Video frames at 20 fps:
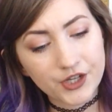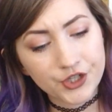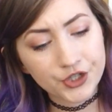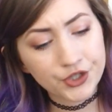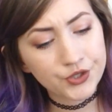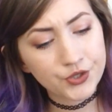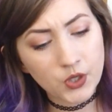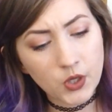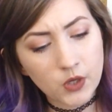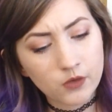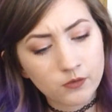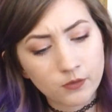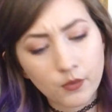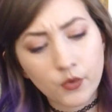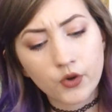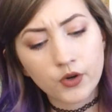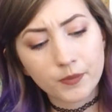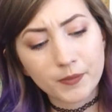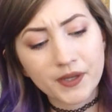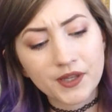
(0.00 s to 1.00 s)
I should know
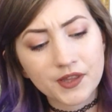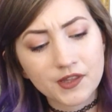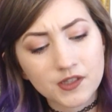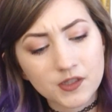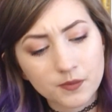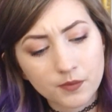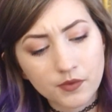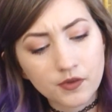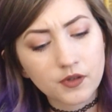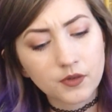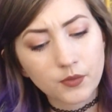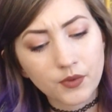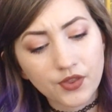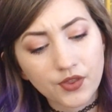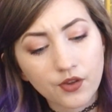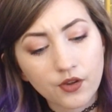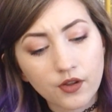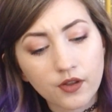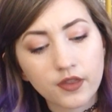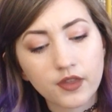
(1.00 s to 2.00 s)
more about this book
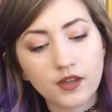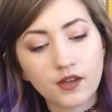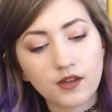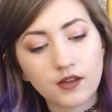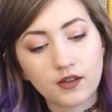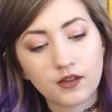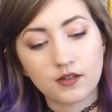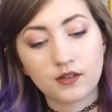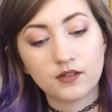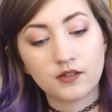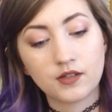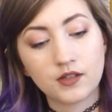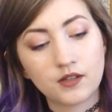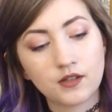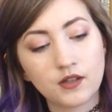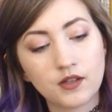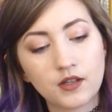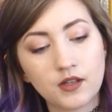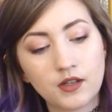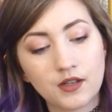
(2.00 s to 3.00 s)
with all the
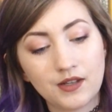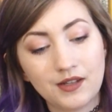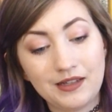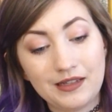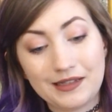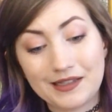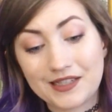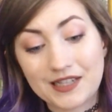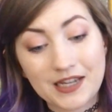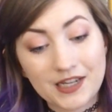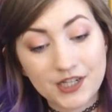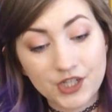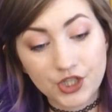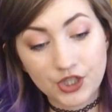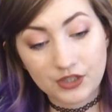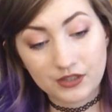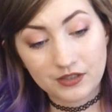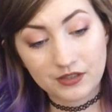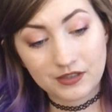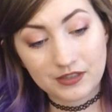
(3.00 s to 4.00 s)

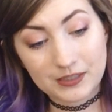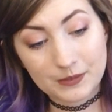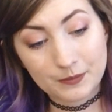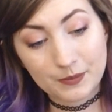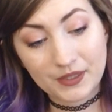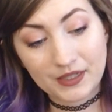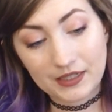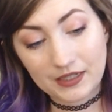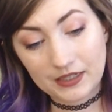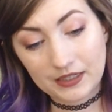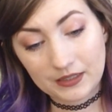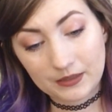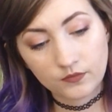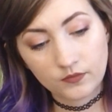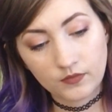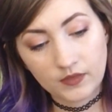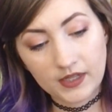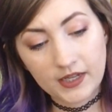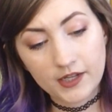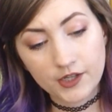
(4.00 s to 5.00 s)
attention it's been getting.
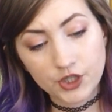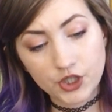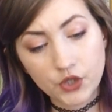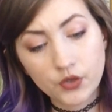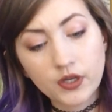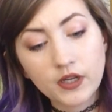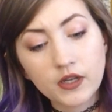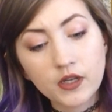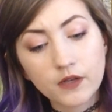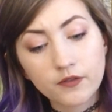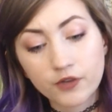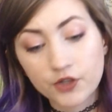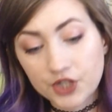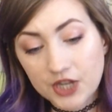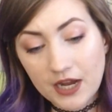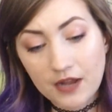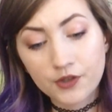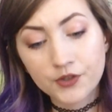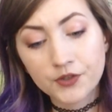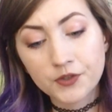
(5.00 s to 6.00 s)
Yeah, shooting of her
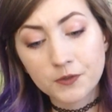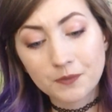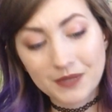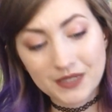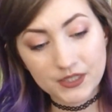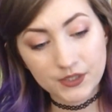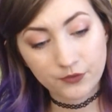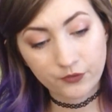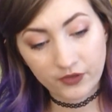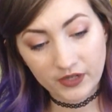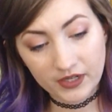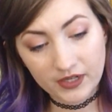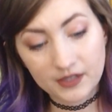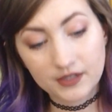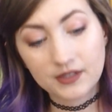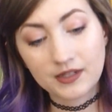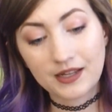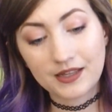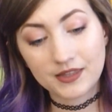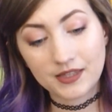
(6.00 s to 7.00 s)
childhood best
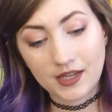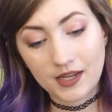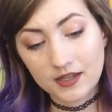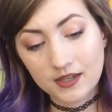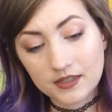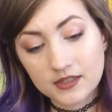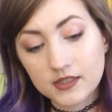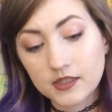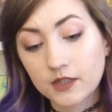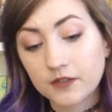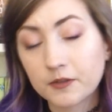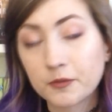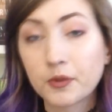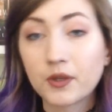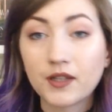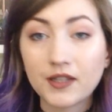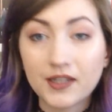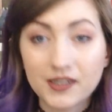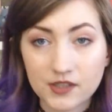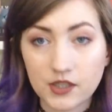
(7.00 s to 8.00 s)
friend at the hands of a
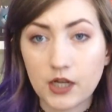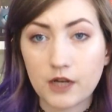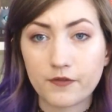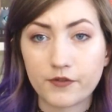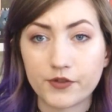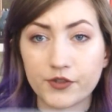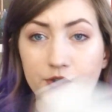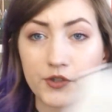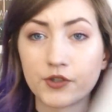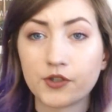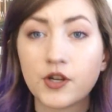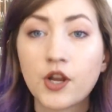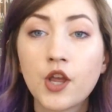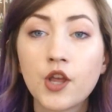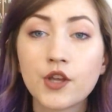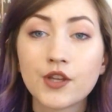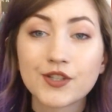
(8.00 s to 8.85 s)
police officer.